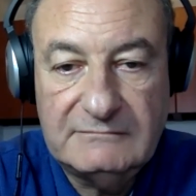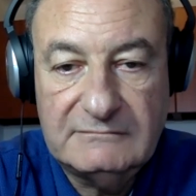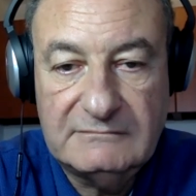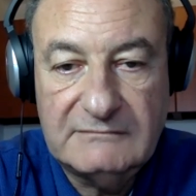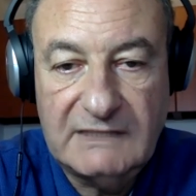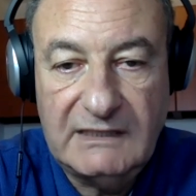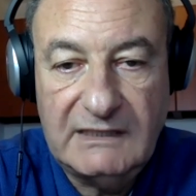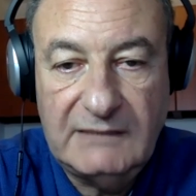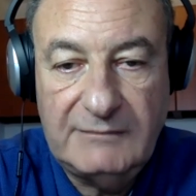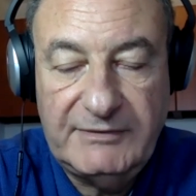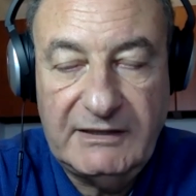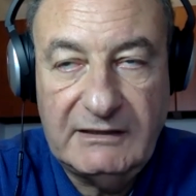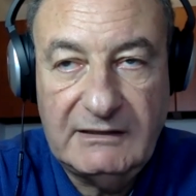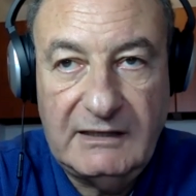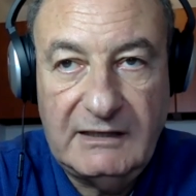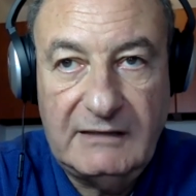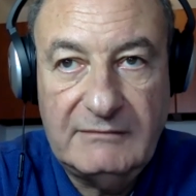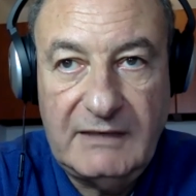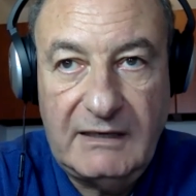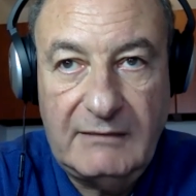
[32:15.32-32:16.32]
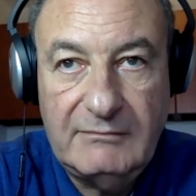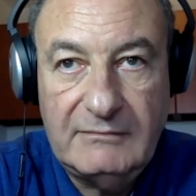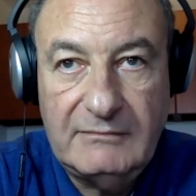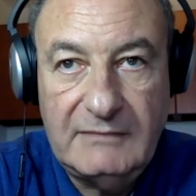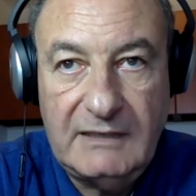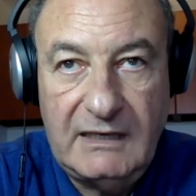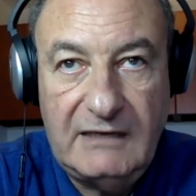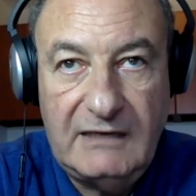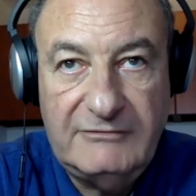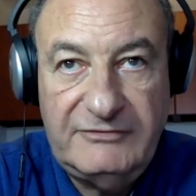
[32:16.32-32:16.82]
helping.
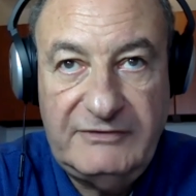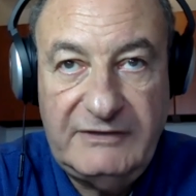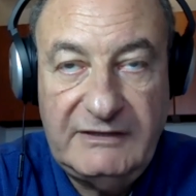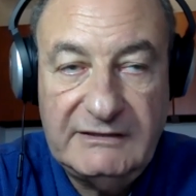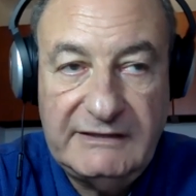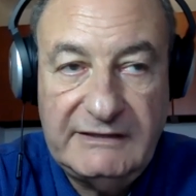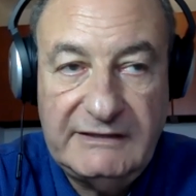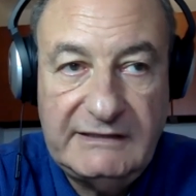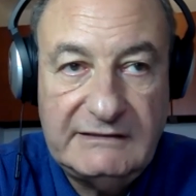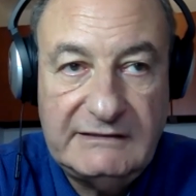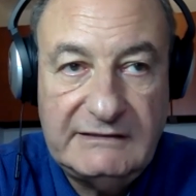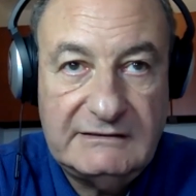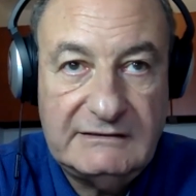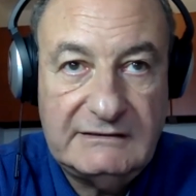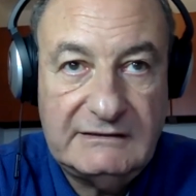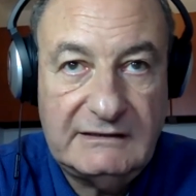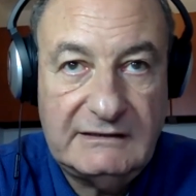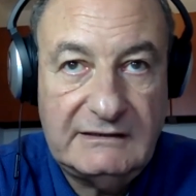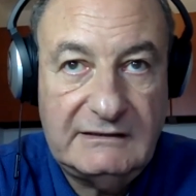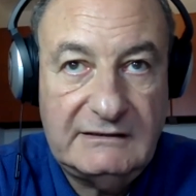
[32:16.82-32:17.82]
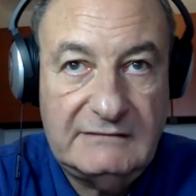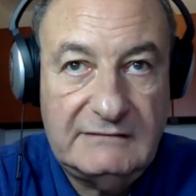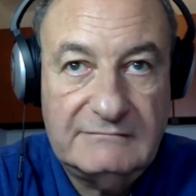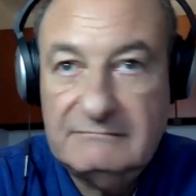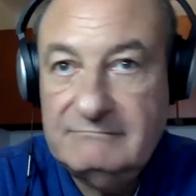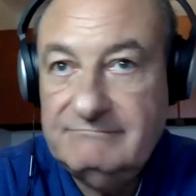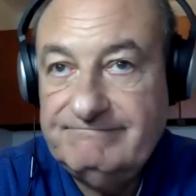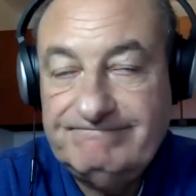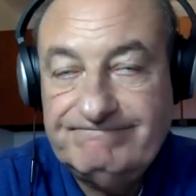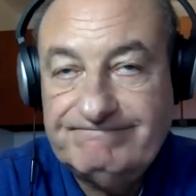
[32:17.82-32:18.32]
I fear that
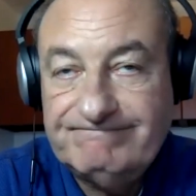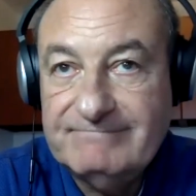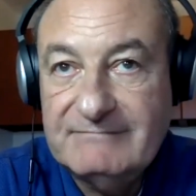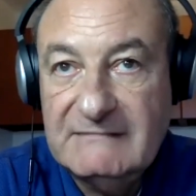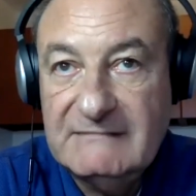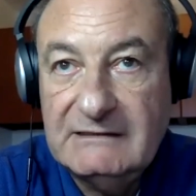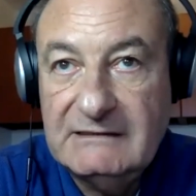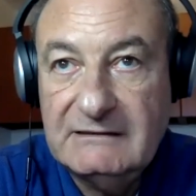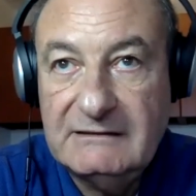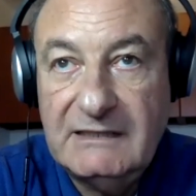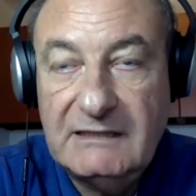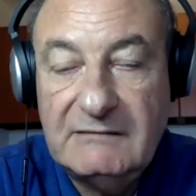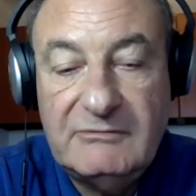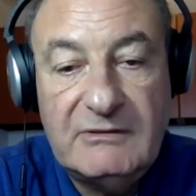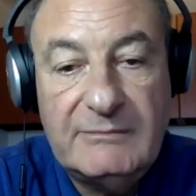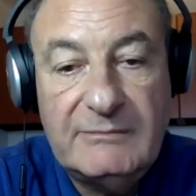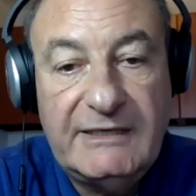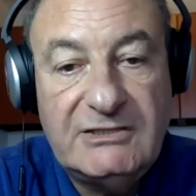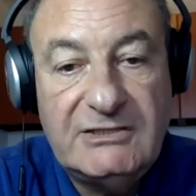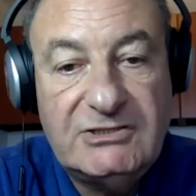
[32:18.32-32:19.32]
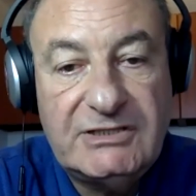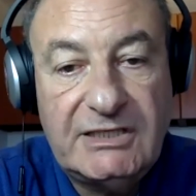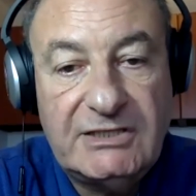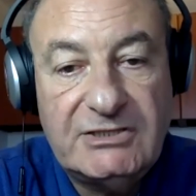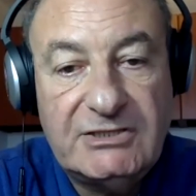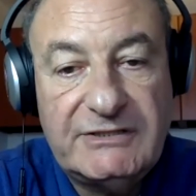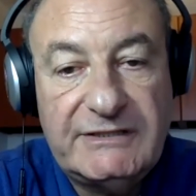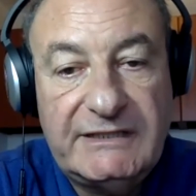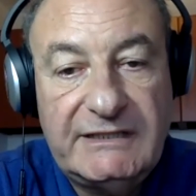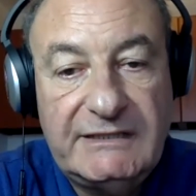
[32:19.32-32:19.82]
that may
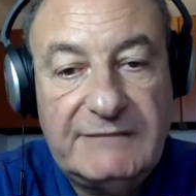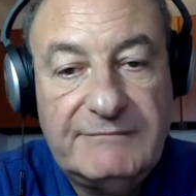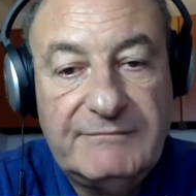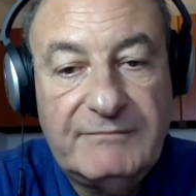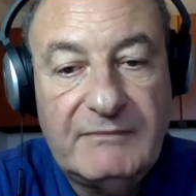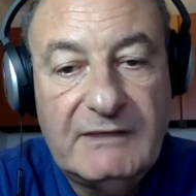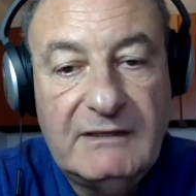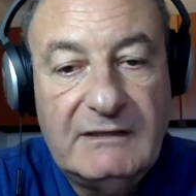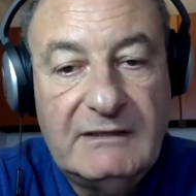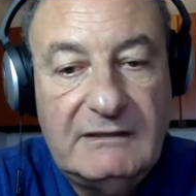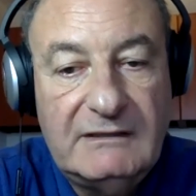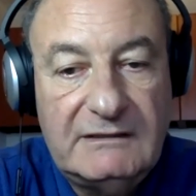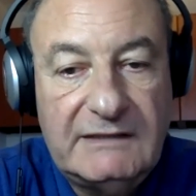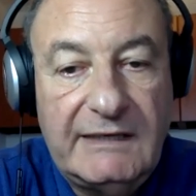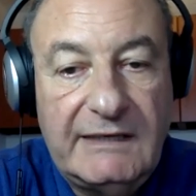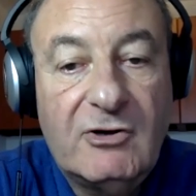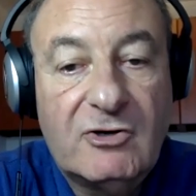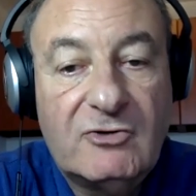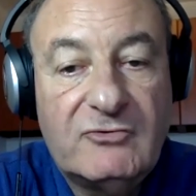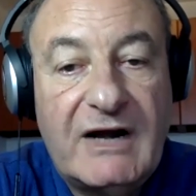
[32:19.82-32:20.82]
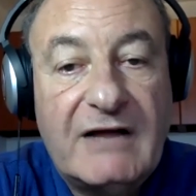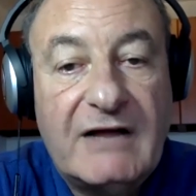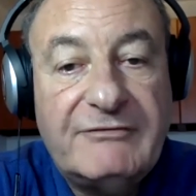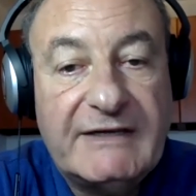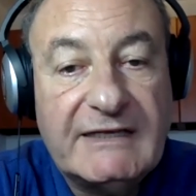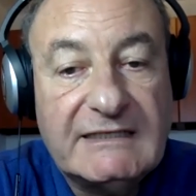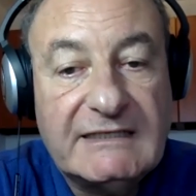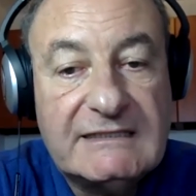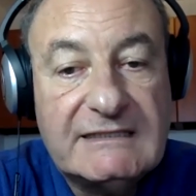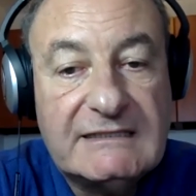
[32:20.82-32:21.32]
change the
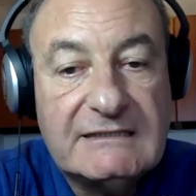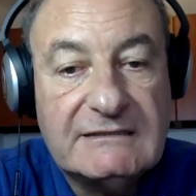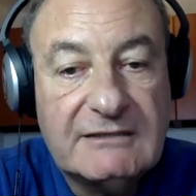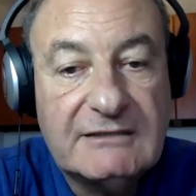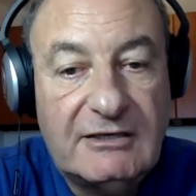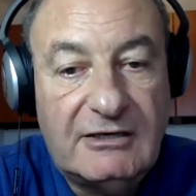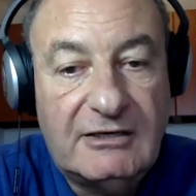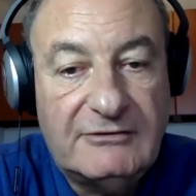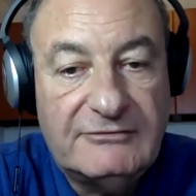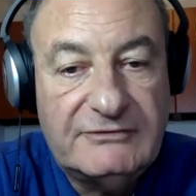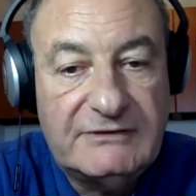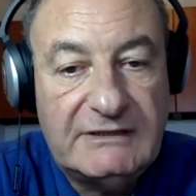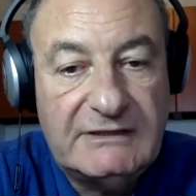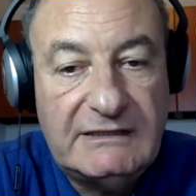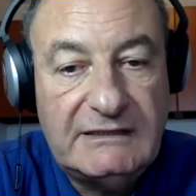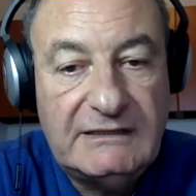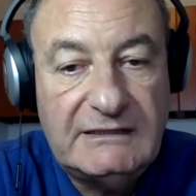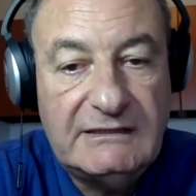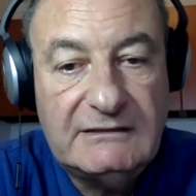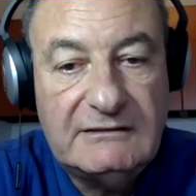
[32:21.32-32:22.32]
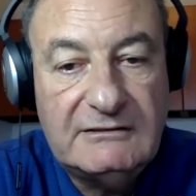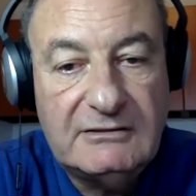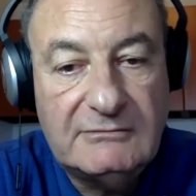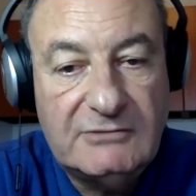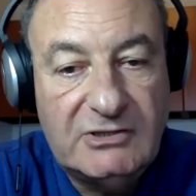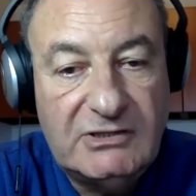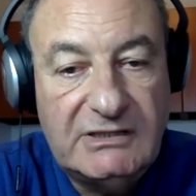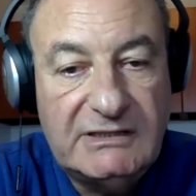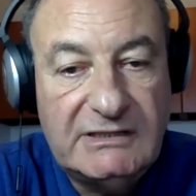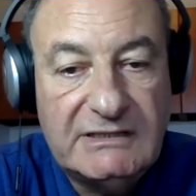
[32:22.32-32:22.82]
demographics of the
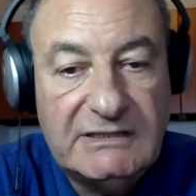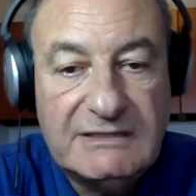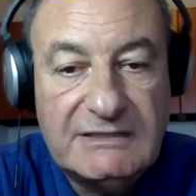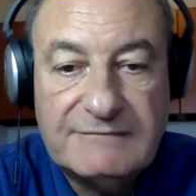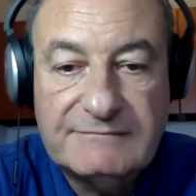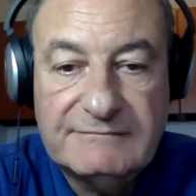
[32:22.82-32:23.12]
communities.